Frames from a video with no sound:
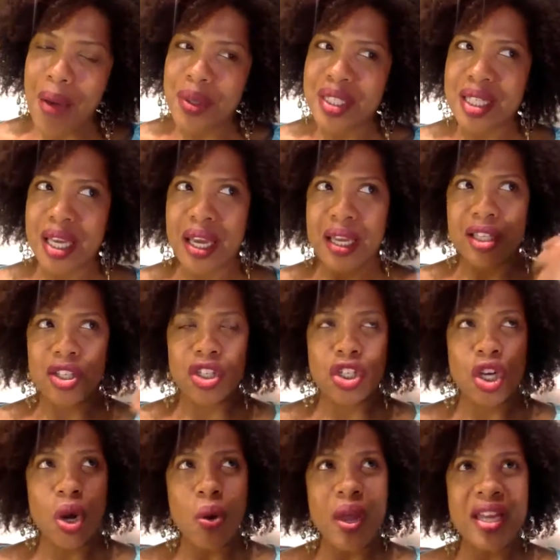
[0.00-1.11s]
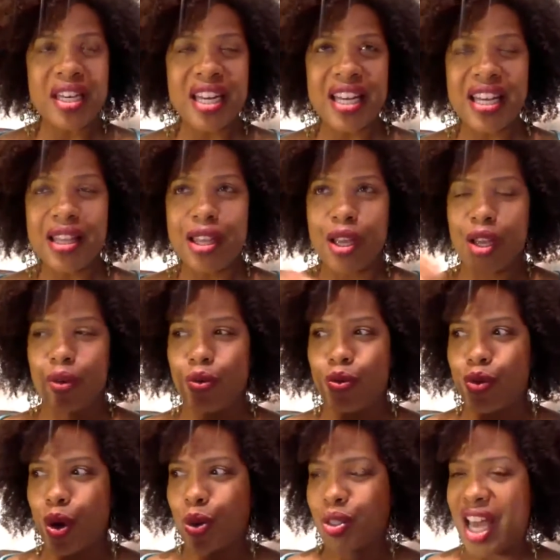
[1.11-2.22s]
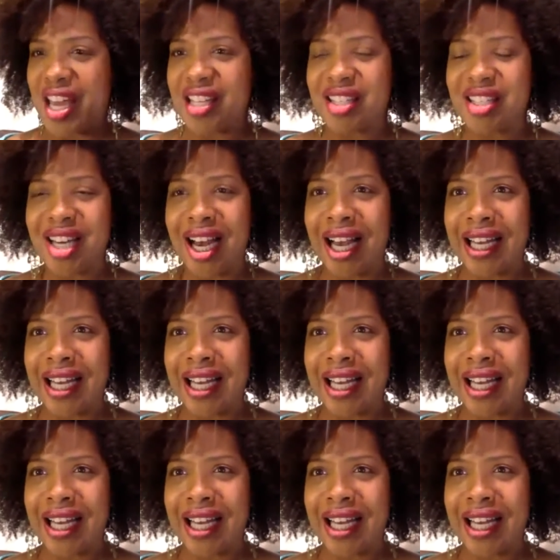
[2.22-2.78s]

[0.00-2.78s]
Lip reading: was like, the show ended? The rosé's done?